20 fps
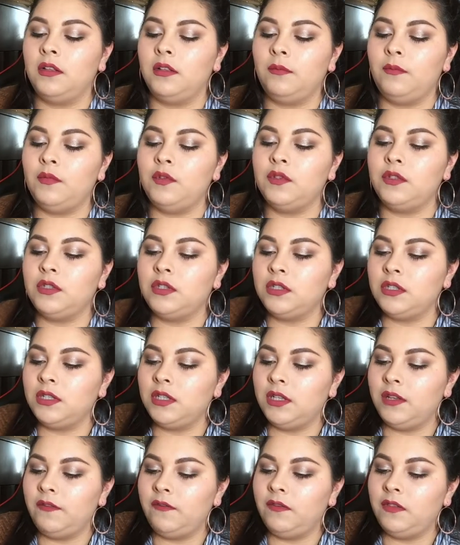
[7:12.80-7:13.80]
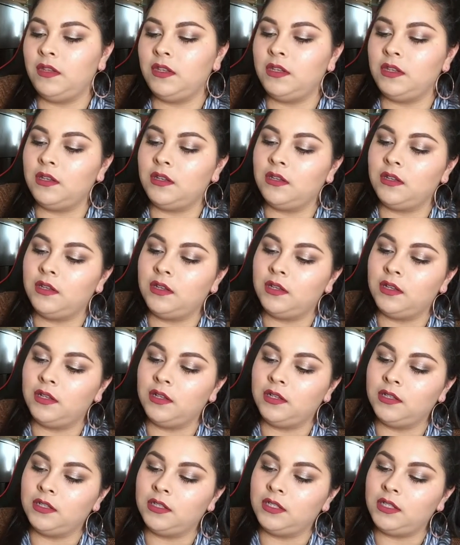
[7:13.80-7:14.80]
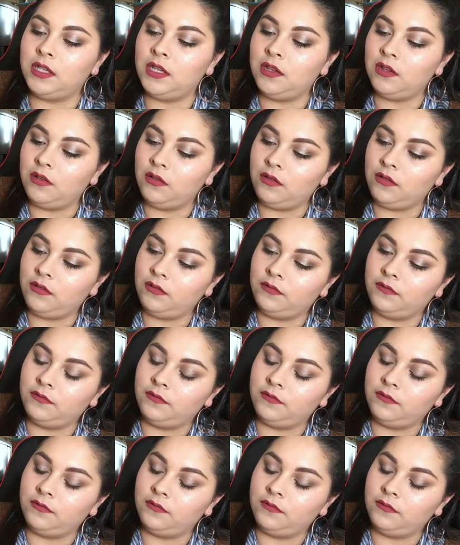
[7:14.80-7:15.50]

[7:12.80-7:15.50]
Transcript: Let's just lift the seal.